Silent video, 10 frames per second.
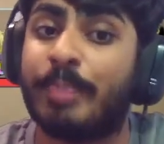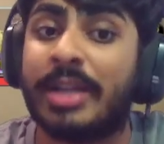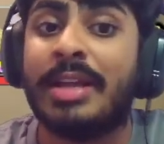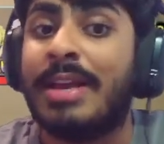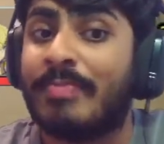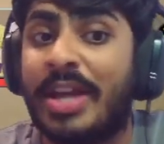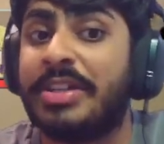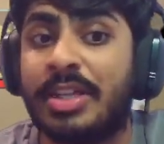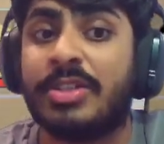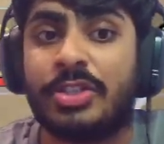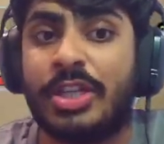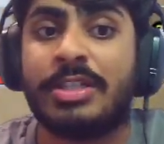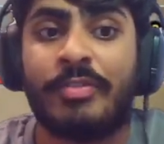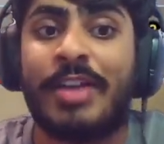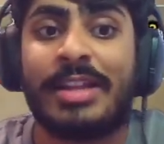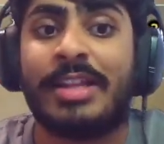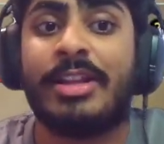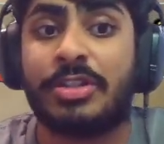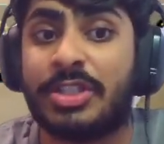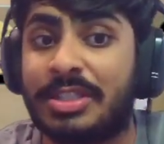But that doesn't change the fact that
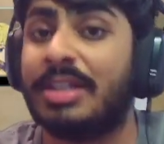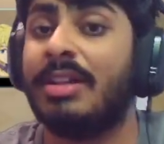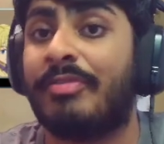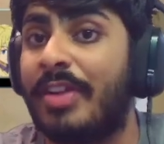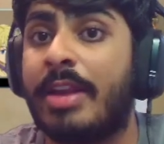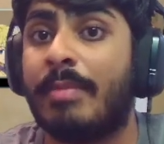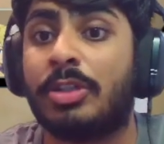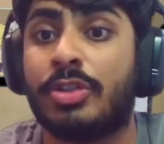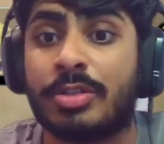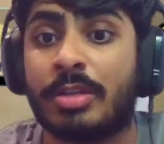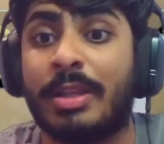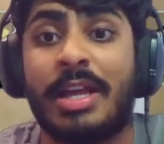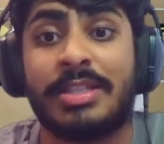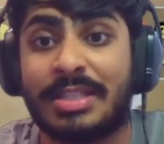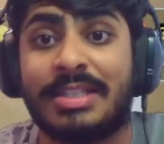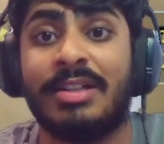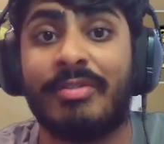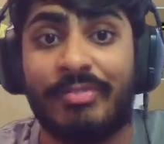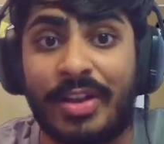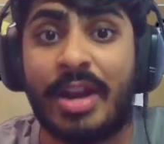they're still very much usable and still
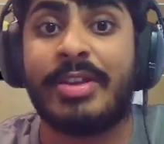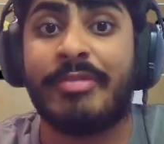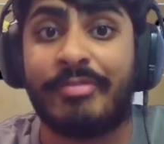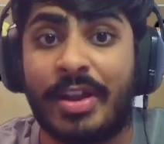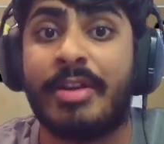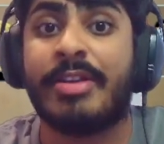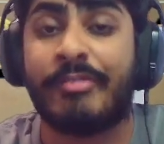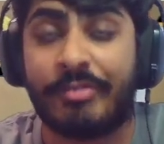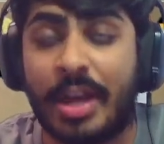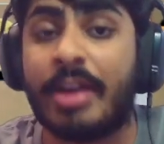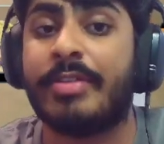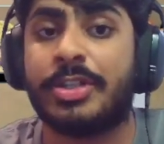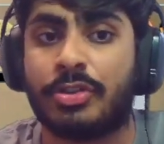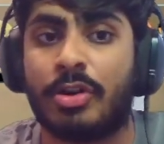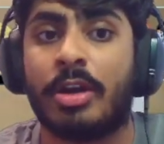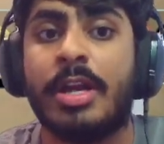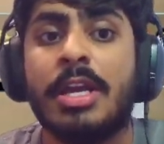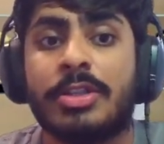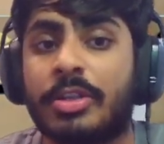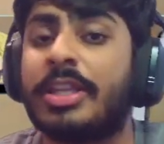very, very, very strong.
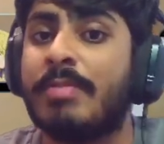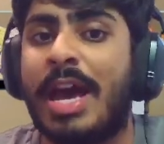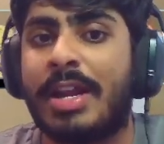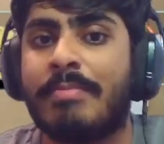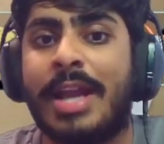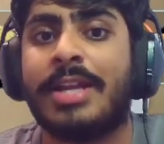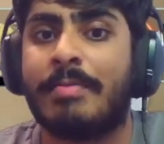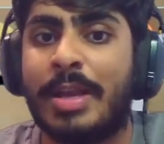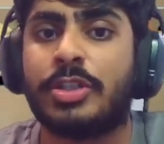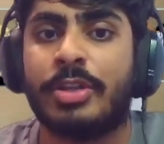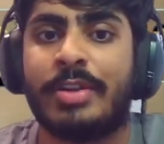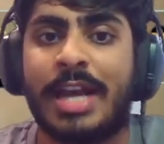So keep that in mind and make sure you